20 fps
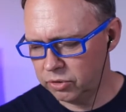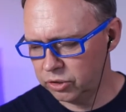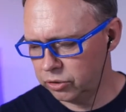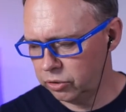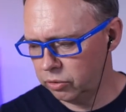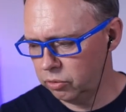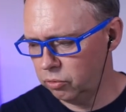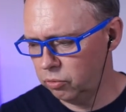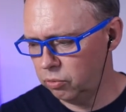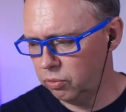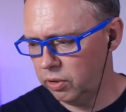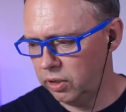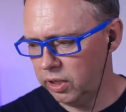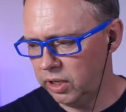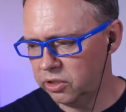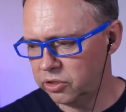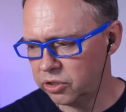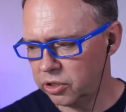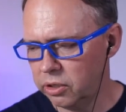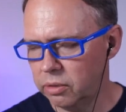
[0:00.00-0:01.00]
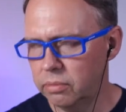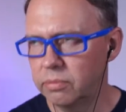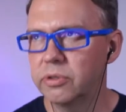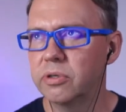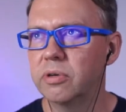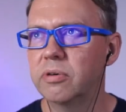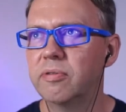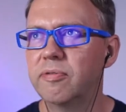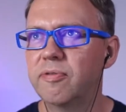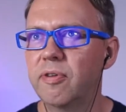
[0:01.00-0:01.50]
So in
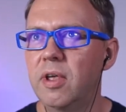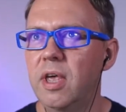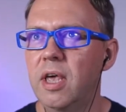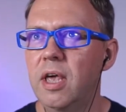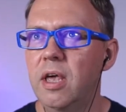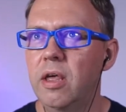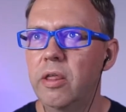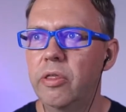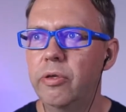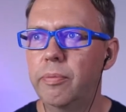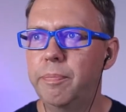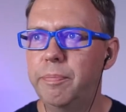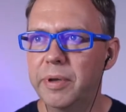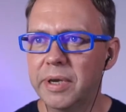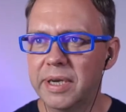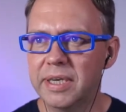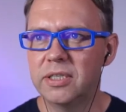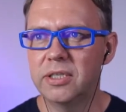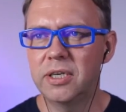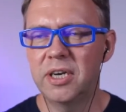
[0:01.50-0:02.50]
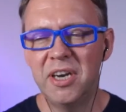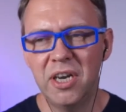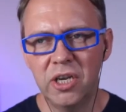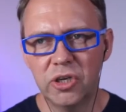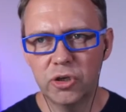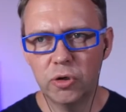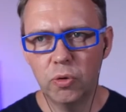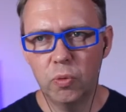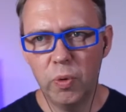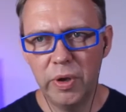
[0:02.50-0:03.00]
terms of the biggest
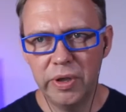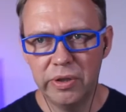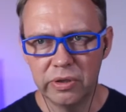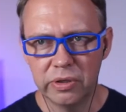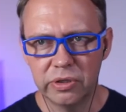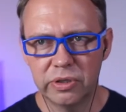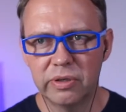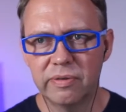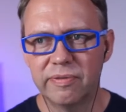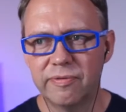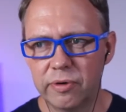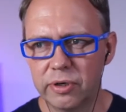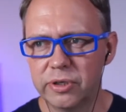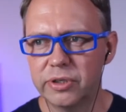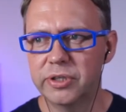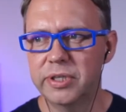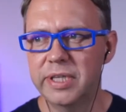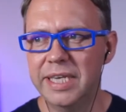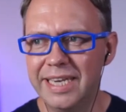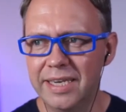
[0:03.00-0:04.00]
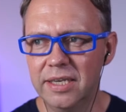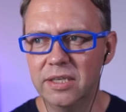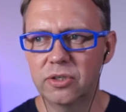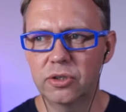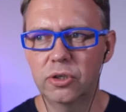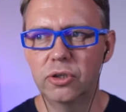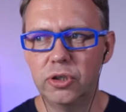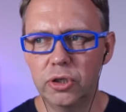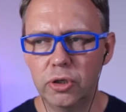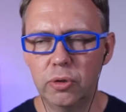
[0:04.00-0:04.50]
initial wins, the first things
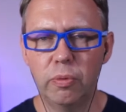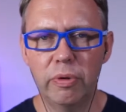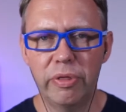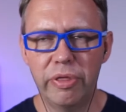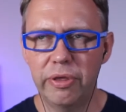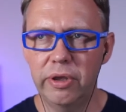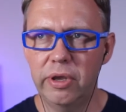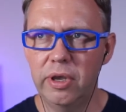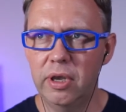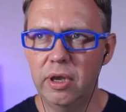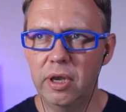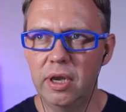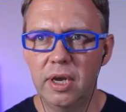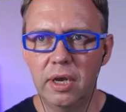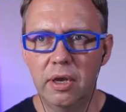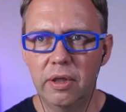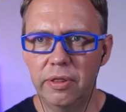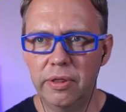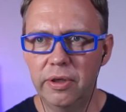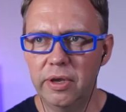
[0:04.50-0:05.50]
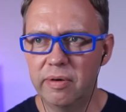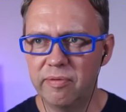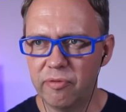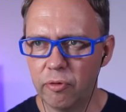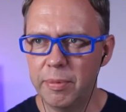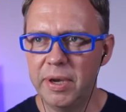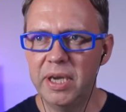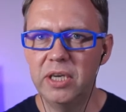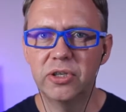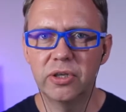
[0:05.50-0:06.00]
to do with the
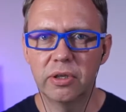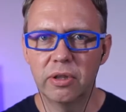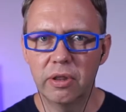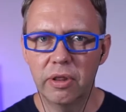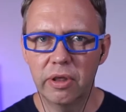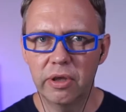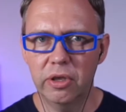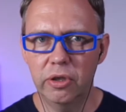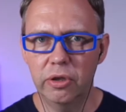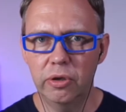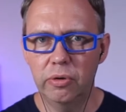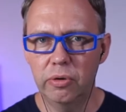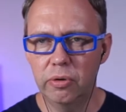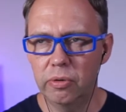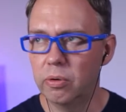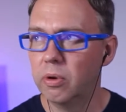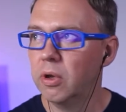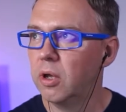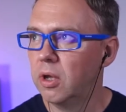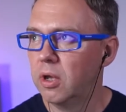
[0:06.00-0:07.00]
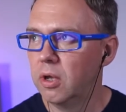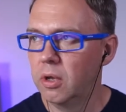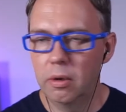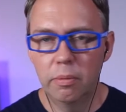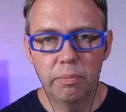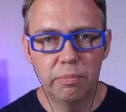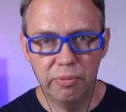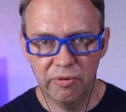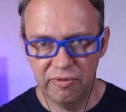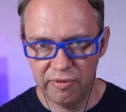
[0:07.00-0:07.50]
information that you
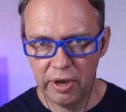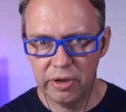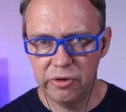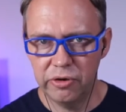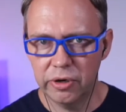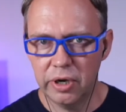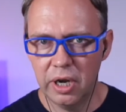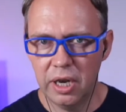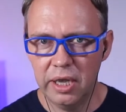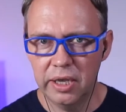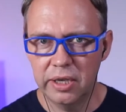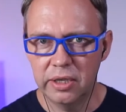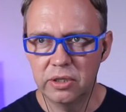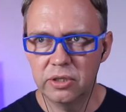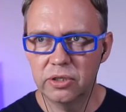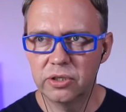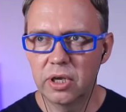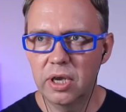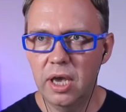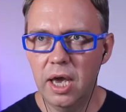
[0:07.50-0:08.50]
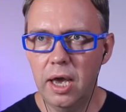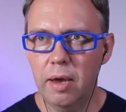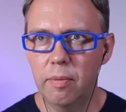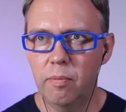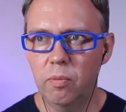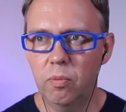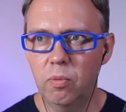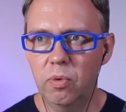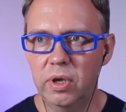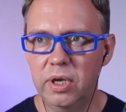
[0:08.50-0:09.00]
provide your clients,
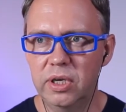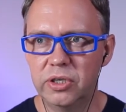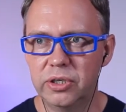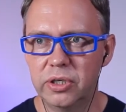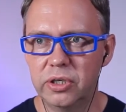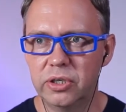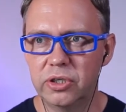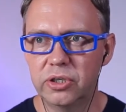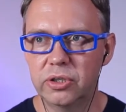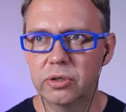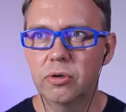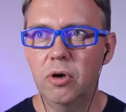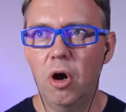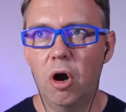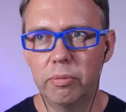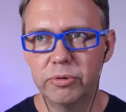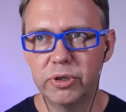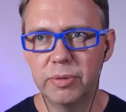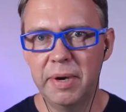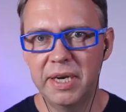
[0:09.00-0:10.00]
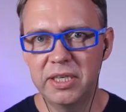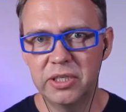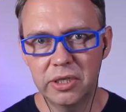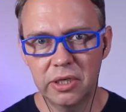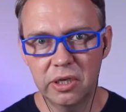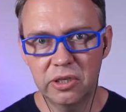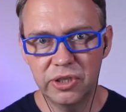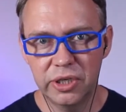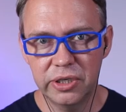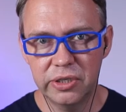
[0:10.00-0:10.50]
is it
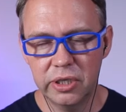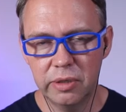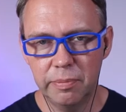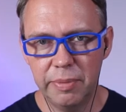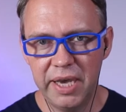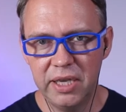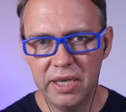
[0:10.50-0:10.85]
optimizing existing